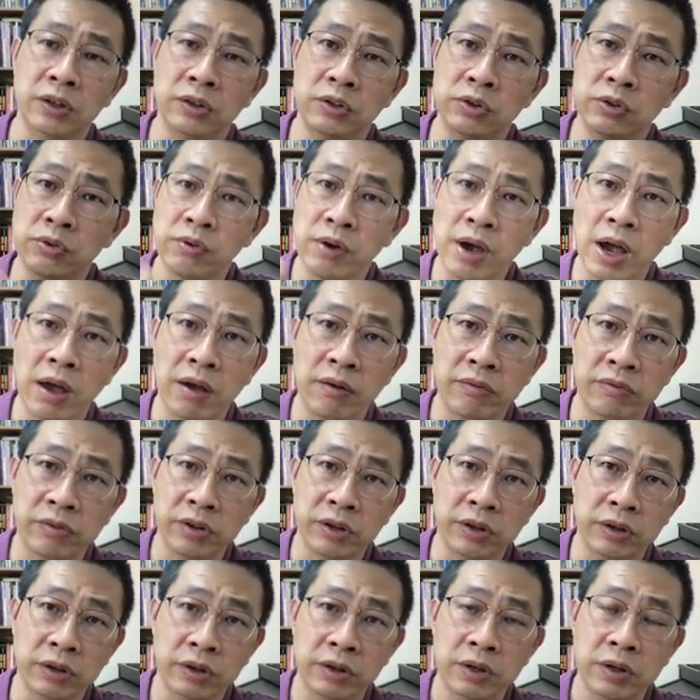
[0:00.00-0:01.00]
and you have
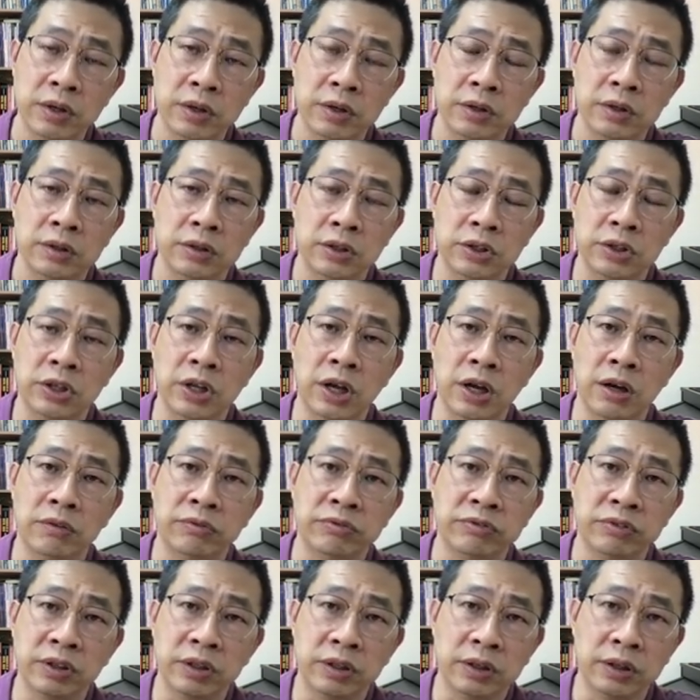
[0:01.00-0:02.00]
the
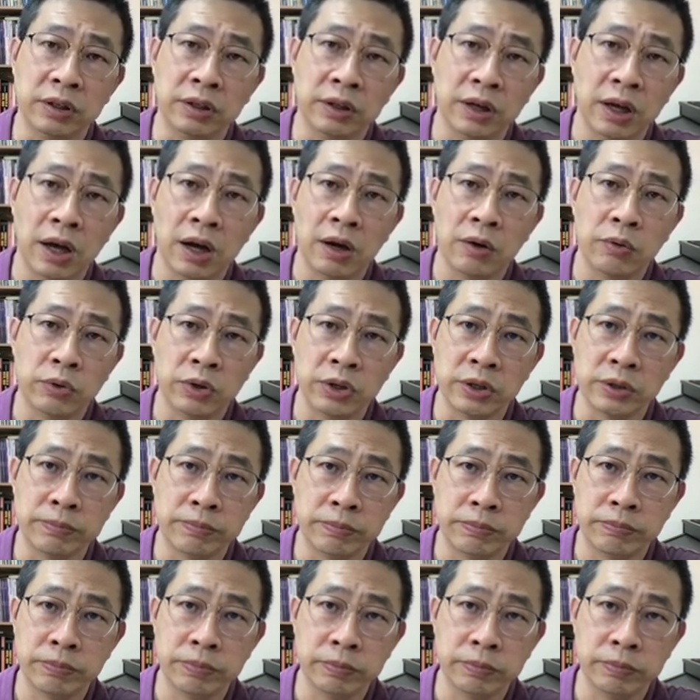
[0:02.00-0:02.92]
enough uh, hardware